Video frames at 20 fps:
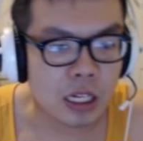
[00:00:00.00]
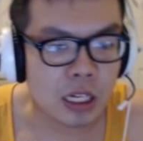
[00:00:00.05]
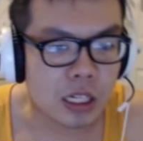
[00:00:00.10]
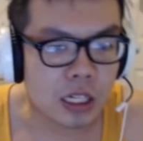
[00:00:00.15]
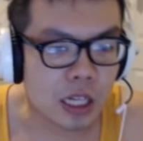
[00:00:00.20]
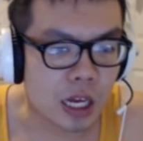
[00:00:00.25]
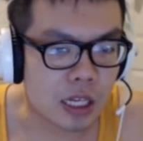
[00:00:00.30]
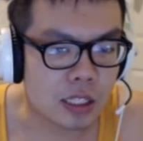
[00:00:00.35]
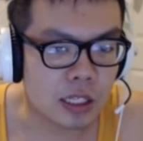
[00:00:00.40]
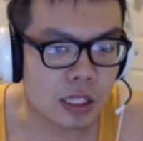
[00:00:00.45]

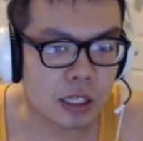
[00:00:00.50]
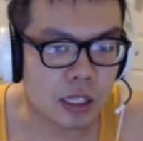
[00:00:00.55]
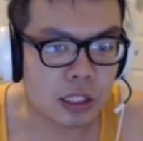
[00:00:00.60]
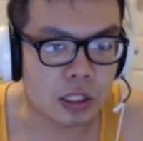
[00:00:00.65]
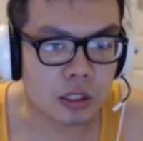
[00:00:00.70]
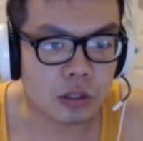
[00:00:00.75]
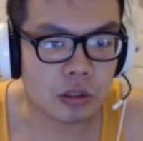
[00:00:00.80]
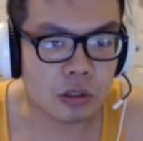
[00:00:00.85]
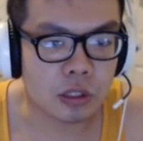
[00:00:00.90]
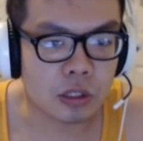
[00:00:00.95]
class
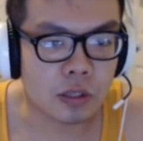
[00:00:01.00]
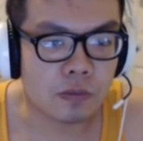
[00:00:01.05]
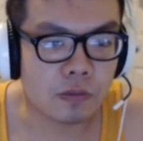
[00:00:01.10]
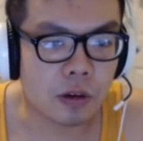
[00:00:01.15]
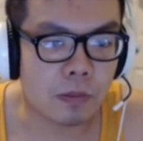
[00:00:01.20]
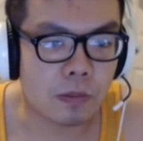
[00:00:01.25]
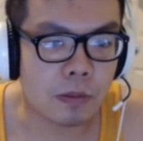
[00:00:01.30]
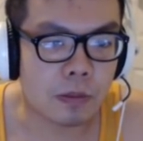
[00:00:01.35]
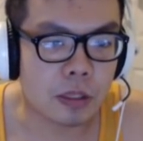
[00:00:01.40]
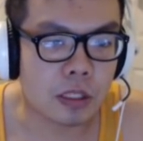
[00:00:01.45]
exclusive
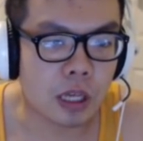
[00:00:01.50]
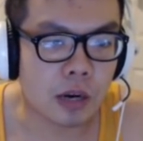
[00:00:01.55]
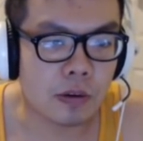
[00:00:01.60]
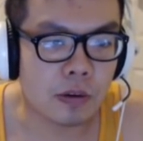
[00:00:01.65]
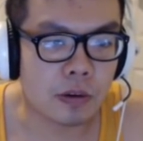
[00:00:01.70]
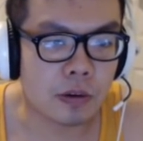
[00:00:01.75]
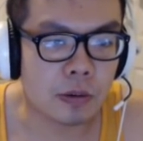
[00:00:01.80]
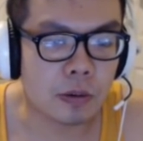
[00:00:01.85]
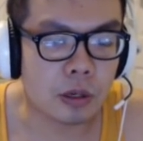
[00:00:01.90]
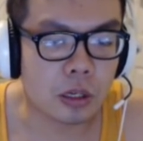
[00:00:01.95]
weapons,
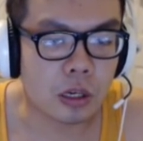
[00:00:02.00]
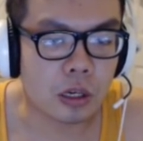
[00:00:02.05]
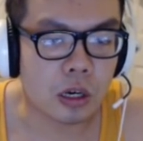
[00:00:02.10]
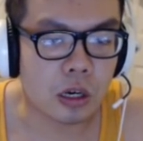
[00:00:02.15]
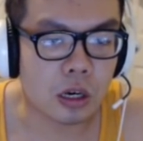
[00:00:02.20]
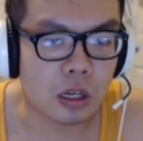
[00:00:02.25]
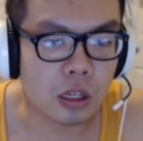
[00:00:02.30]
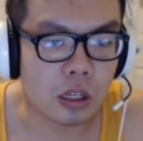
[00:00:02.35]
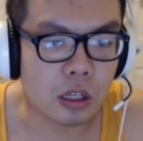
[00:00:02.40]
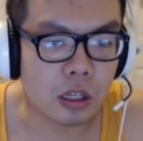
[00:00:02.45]
however you want to
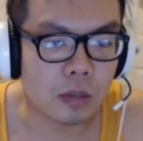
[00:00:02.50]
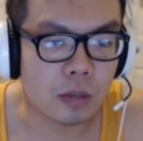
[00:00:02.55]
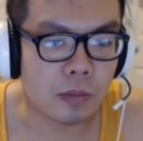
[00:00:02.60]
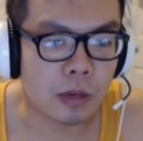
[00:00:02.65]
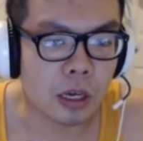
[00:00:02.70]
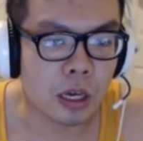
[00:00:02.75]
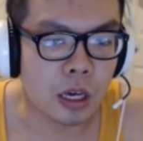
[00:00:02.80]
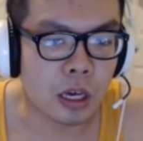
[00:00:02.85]
call them.